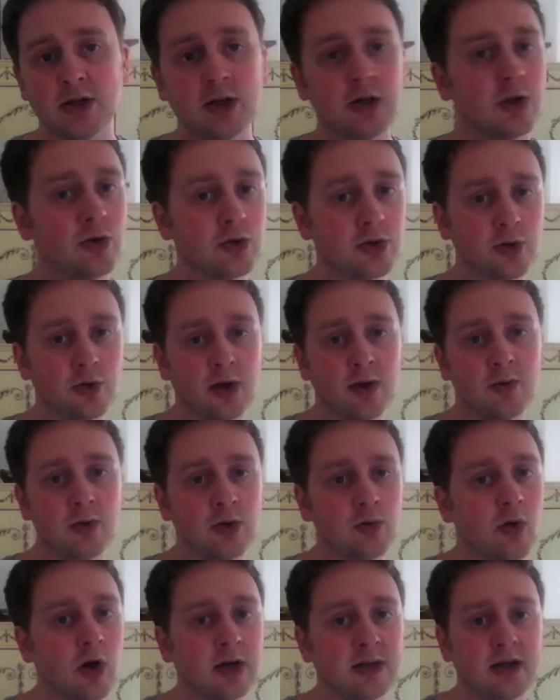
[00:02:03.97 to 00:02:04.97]
He can also hit
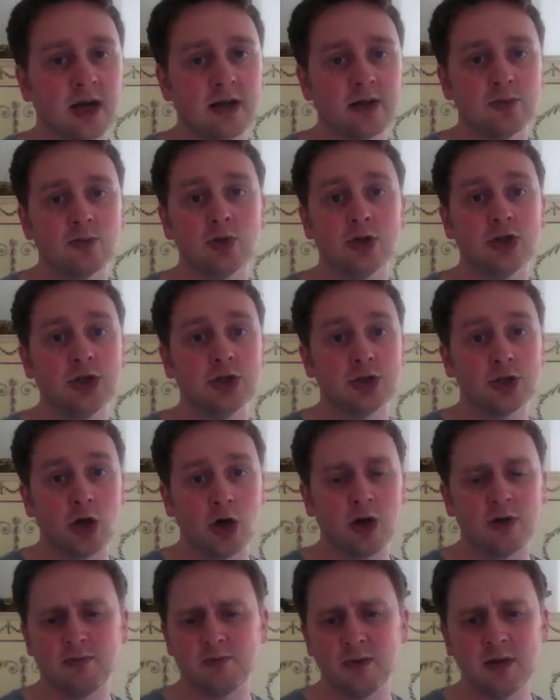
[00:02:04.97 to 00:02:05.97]
with the right hand, which he
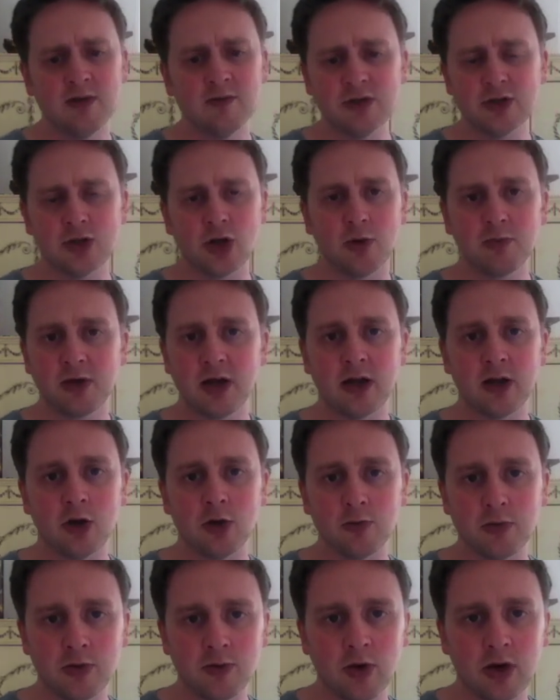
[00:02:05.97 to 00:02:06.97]
stopped, I believe he stopped Kerry
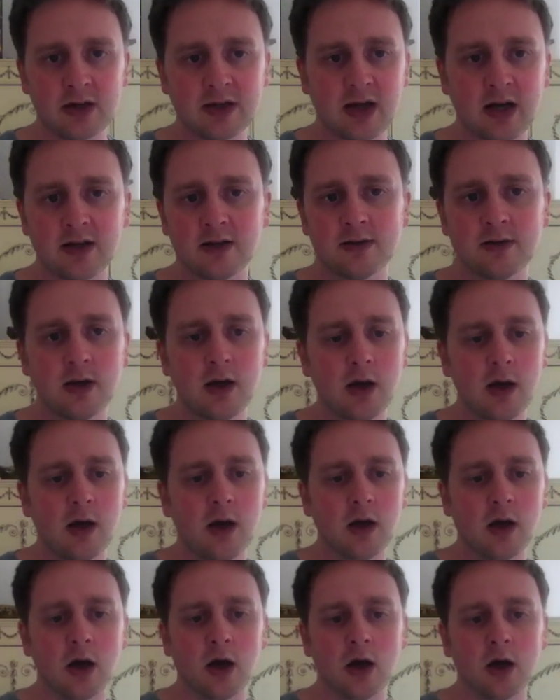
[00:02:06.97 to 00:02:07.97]
Hope with the right hand.
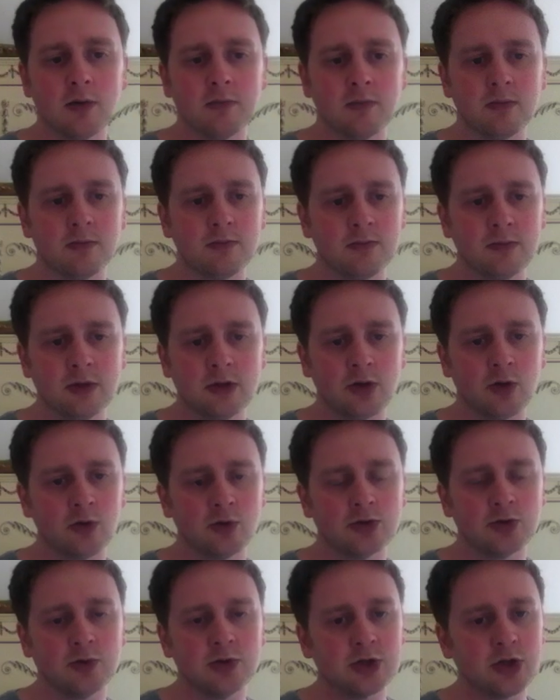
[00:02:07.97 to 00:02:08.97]

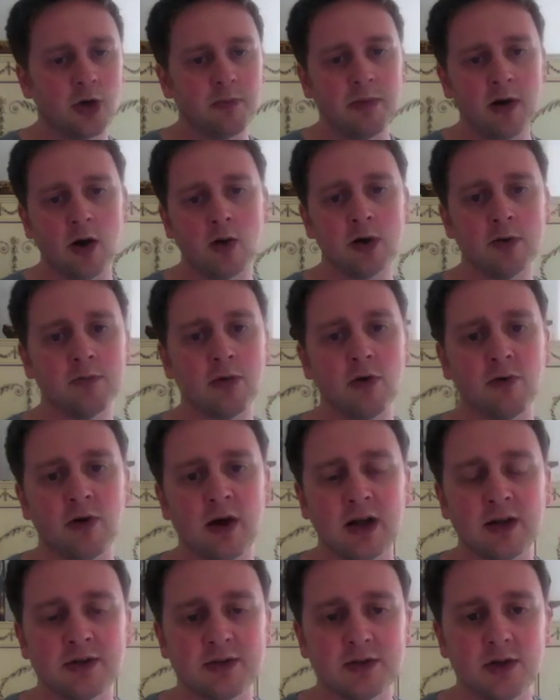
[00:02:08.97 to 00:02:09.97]
So he's got power in both
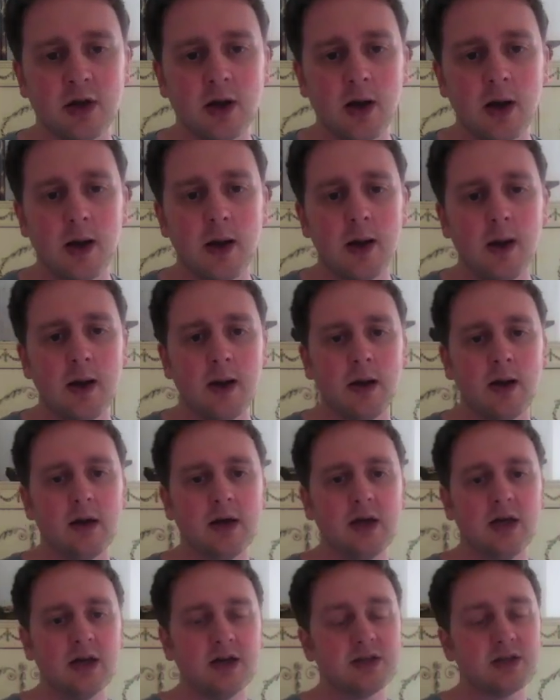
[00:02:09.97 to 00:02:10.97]
hands.
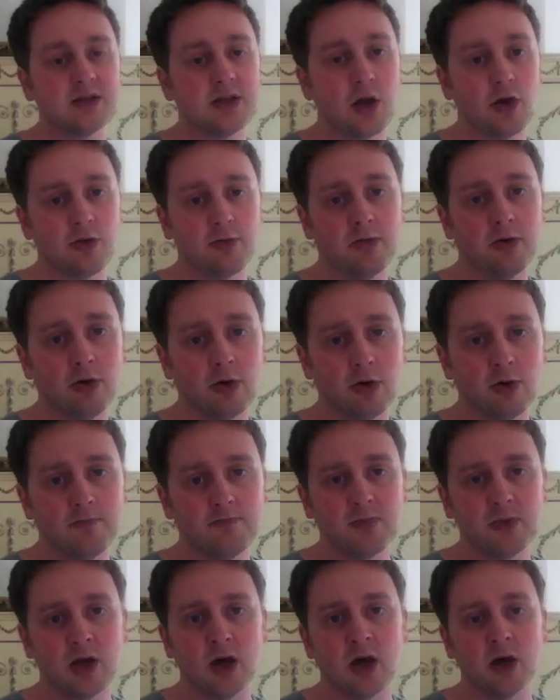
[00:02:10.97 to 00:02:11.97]
He is a southpaw.
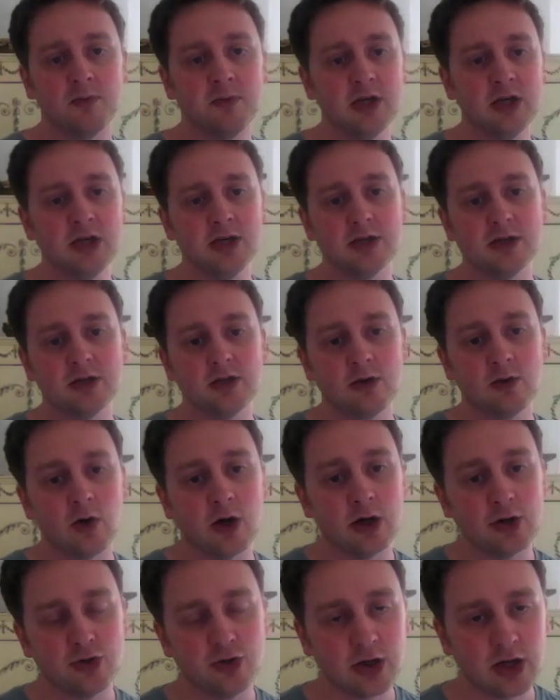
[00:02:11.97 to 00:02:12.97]
He's
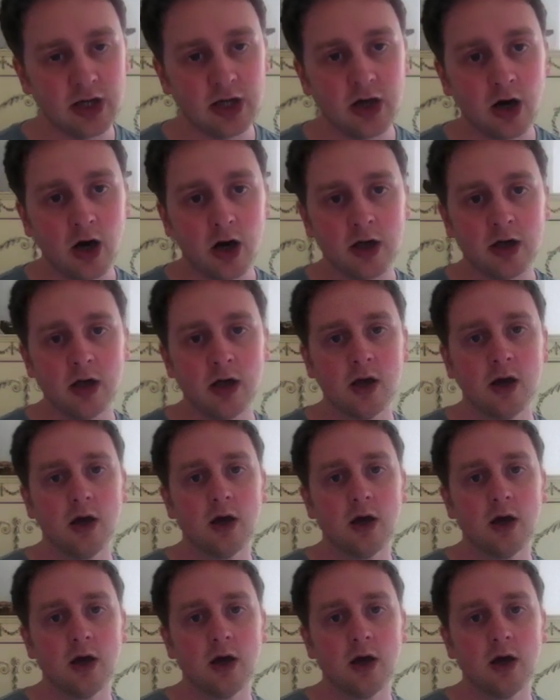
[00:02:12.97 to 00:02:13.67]
quite a tricky guy.